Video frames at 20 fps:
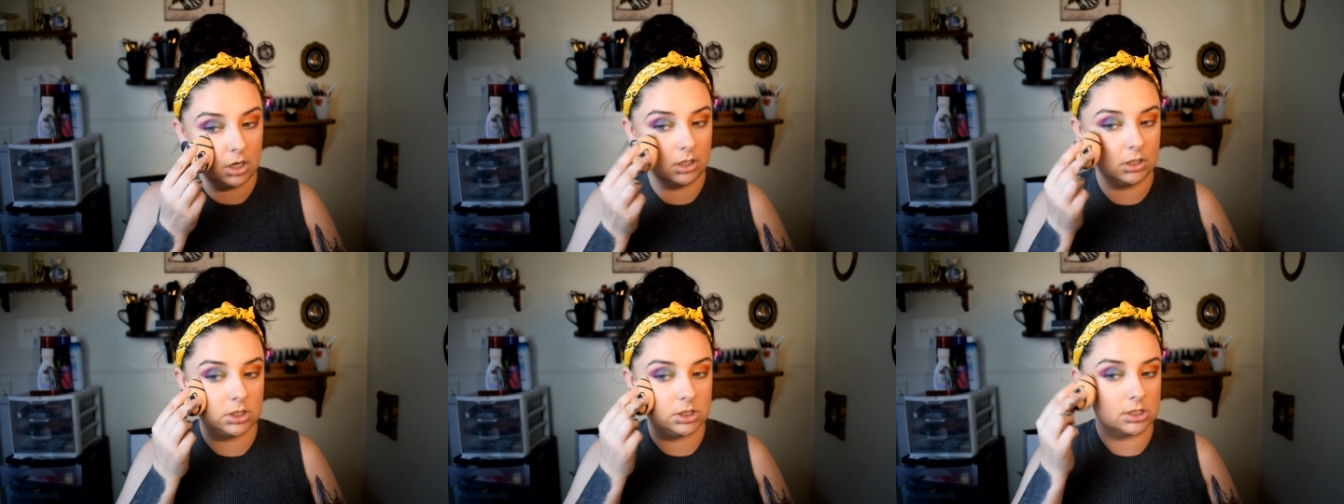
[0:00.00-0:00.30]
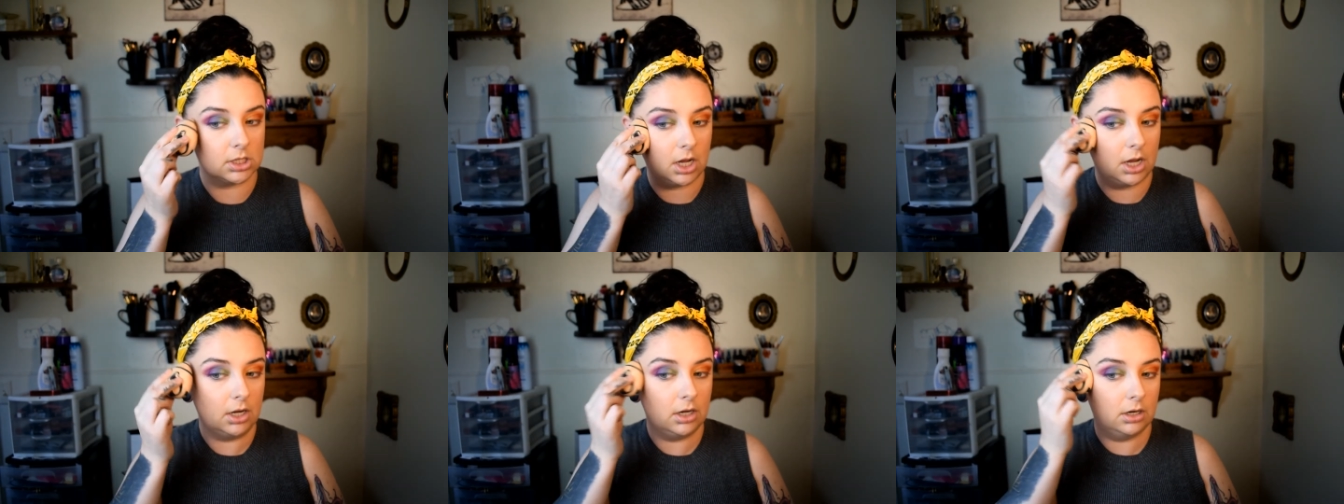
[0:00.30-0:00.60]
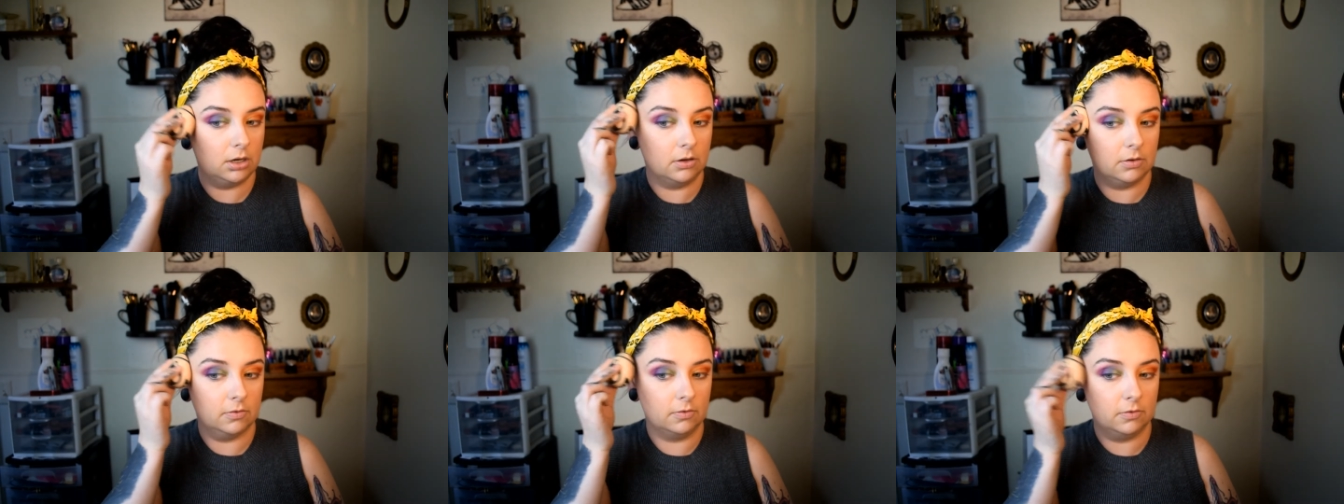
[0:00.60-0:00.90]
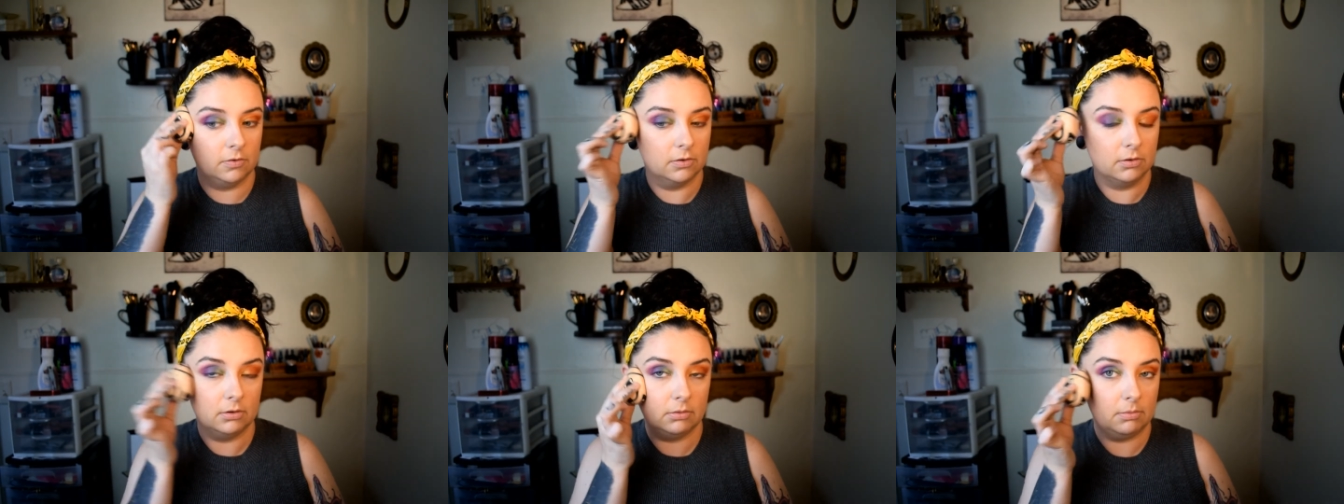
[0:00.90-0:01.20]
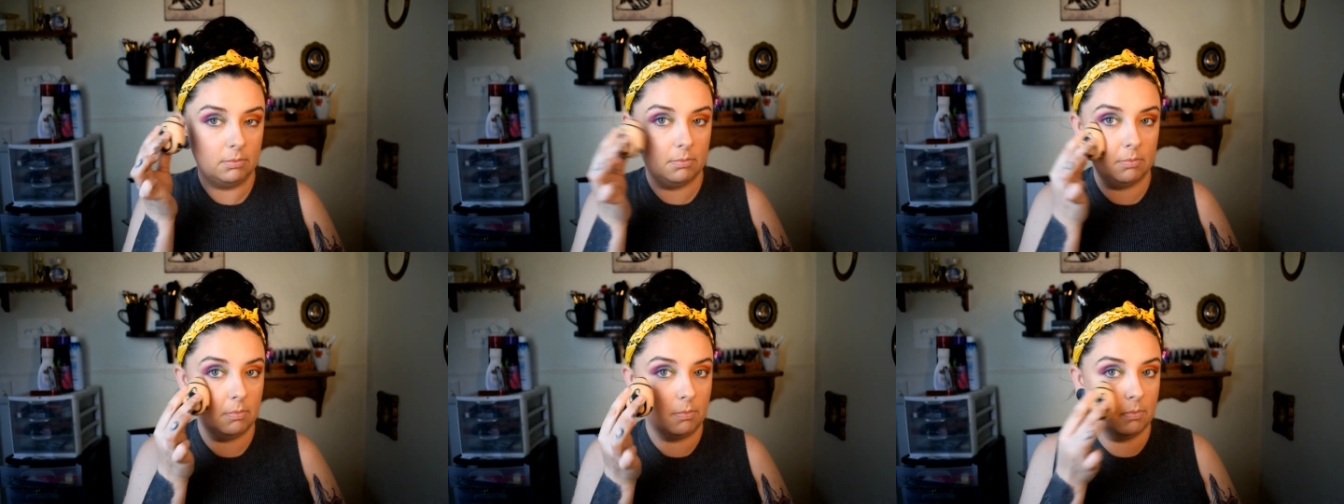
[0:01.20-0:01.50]
and just kind of
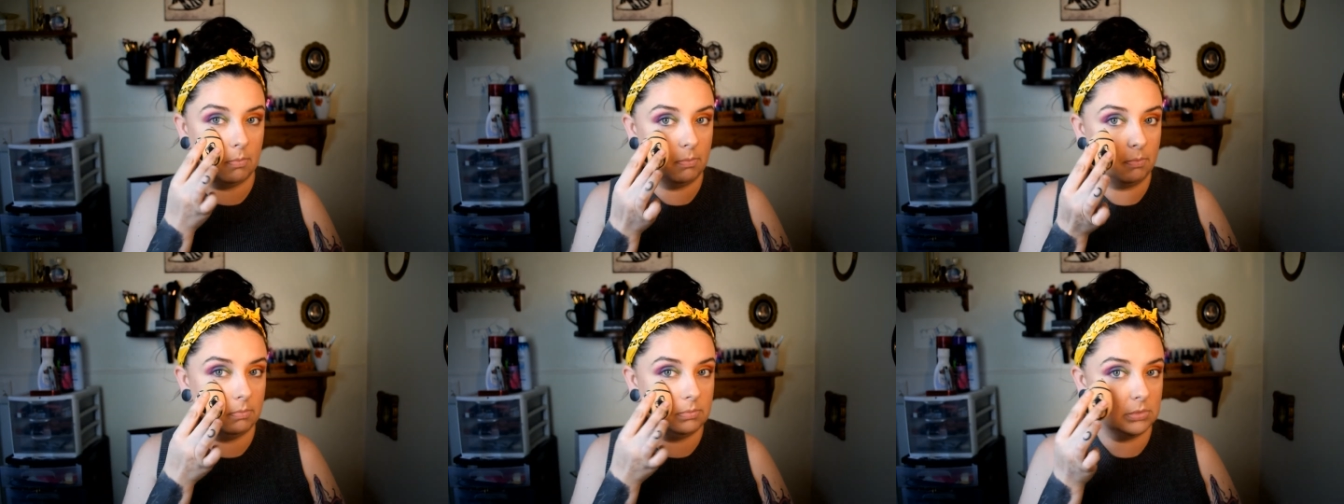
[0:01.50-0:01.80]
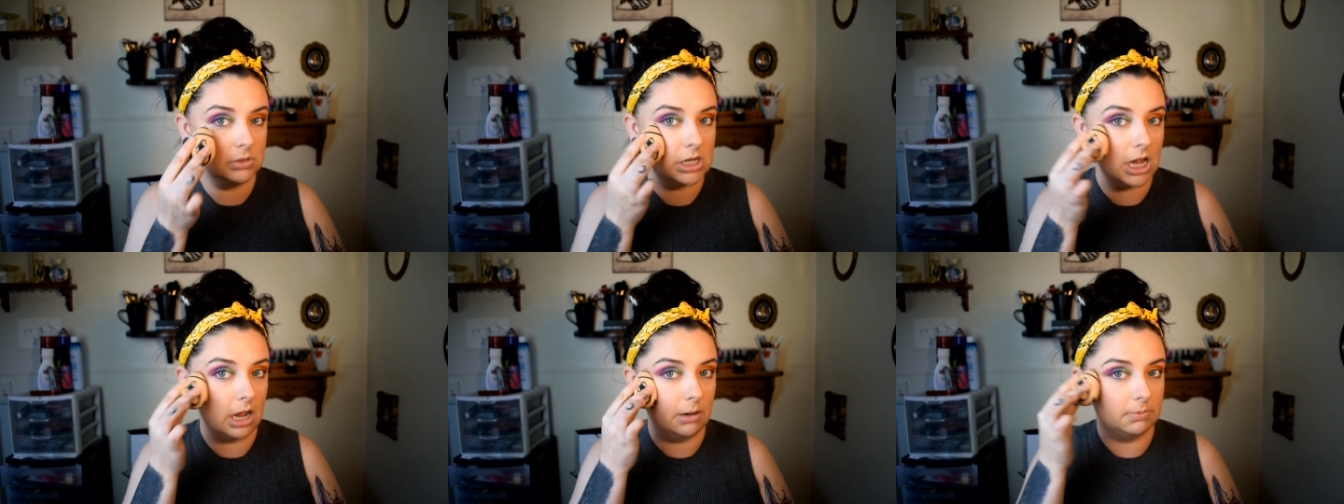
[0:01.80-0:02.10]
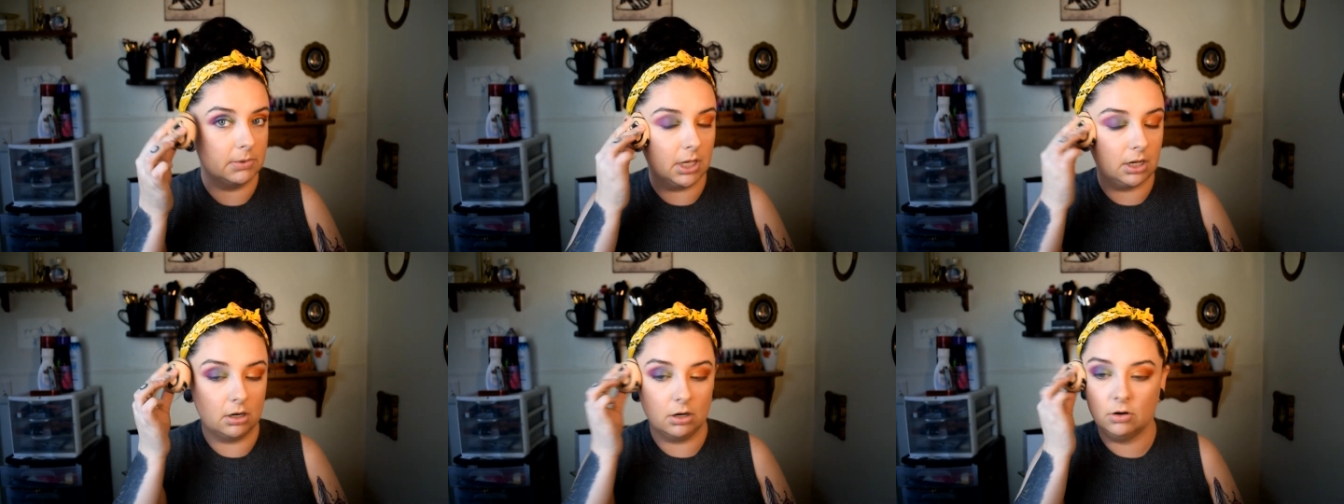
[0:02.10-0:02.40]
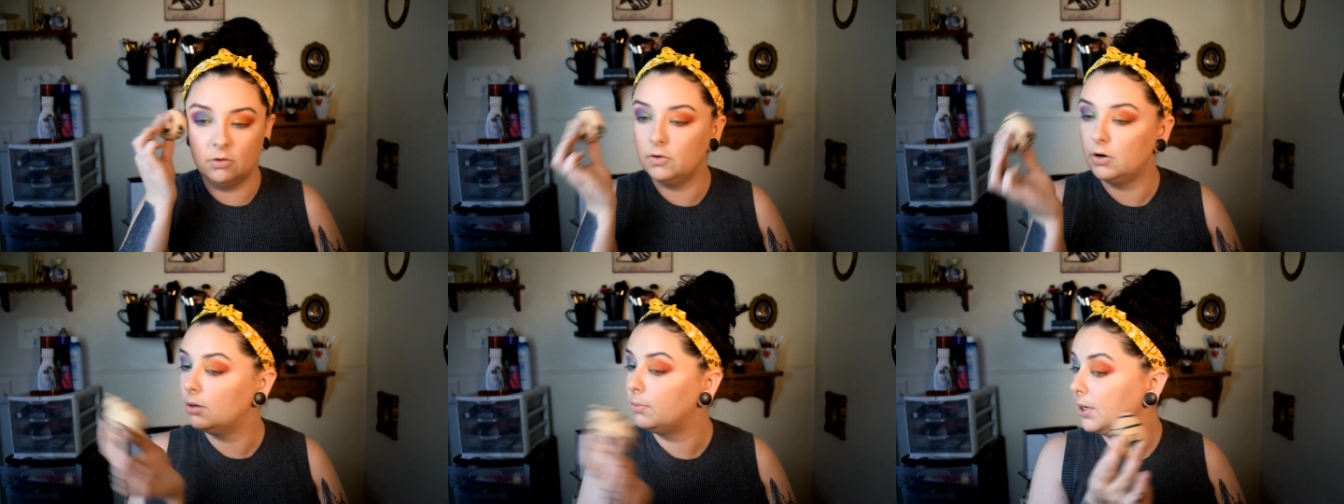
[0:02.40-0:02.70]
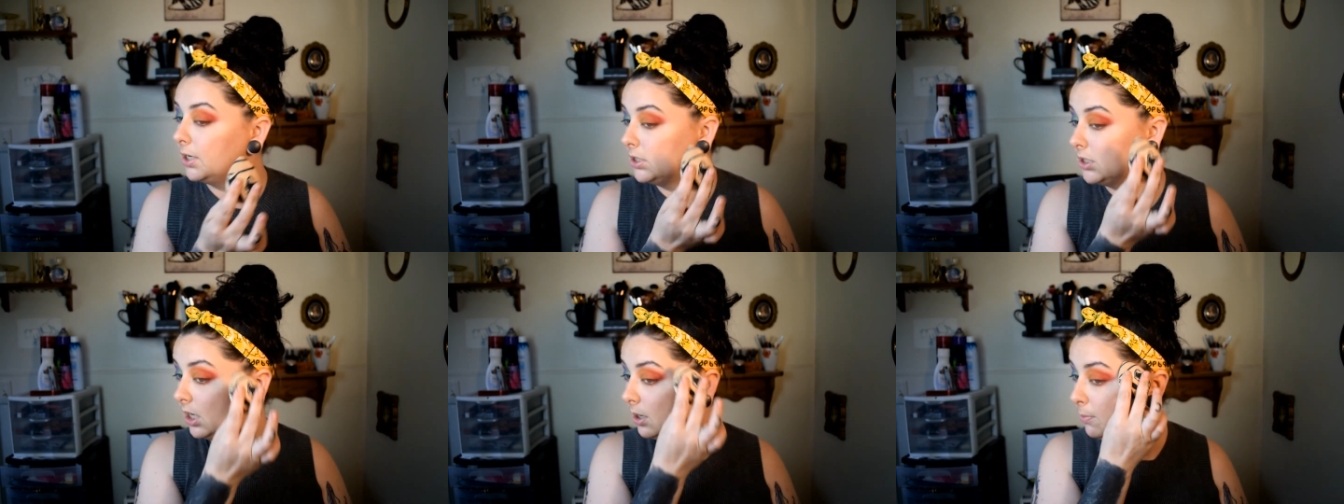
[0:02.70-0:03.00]
tap that over it,
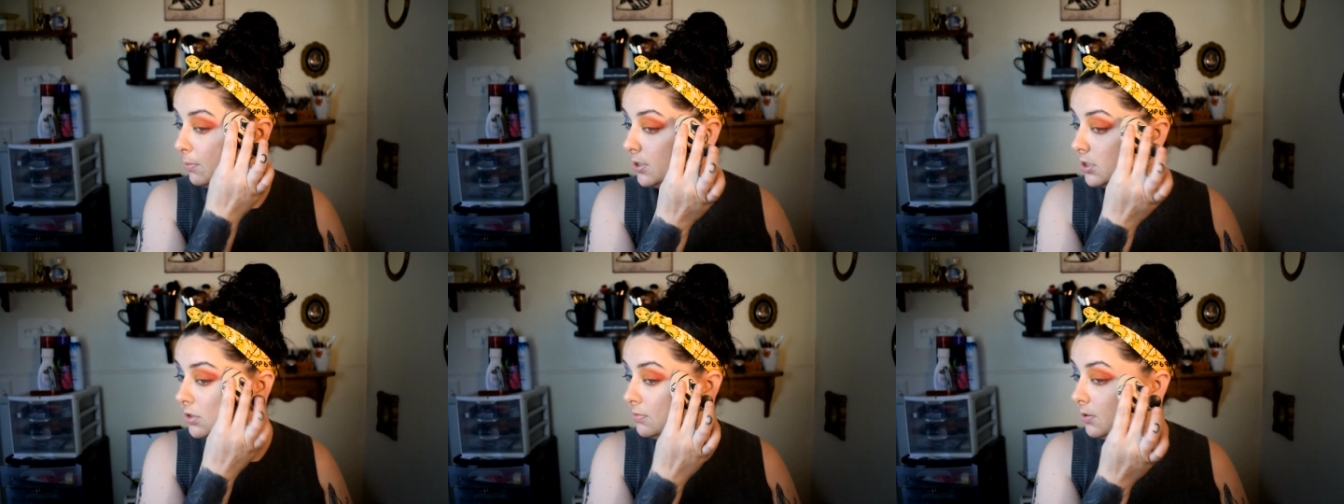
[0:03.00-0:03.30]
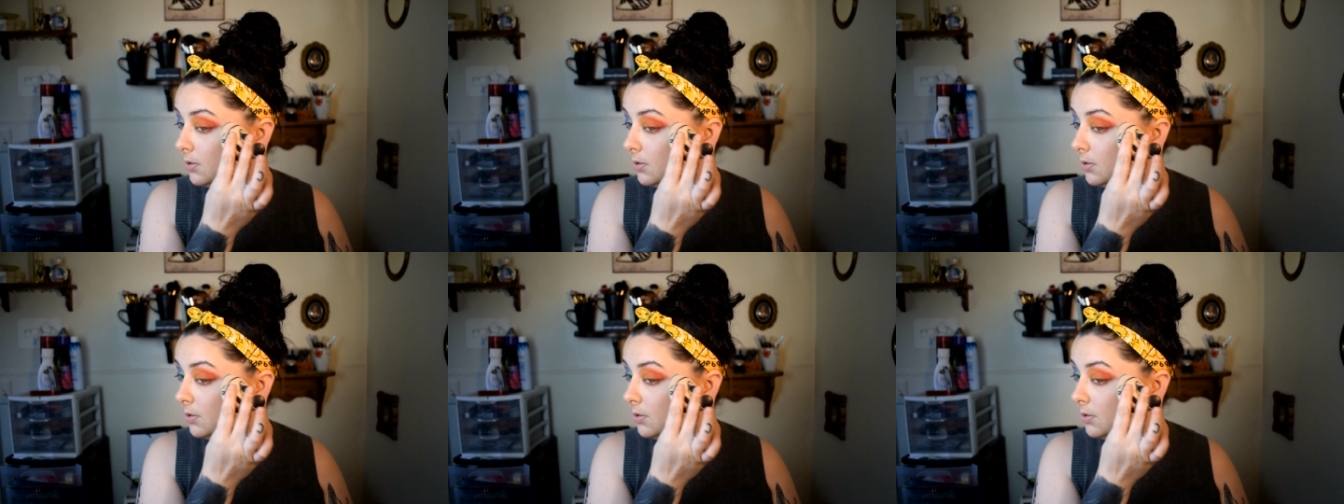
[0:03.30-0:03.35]
my dampened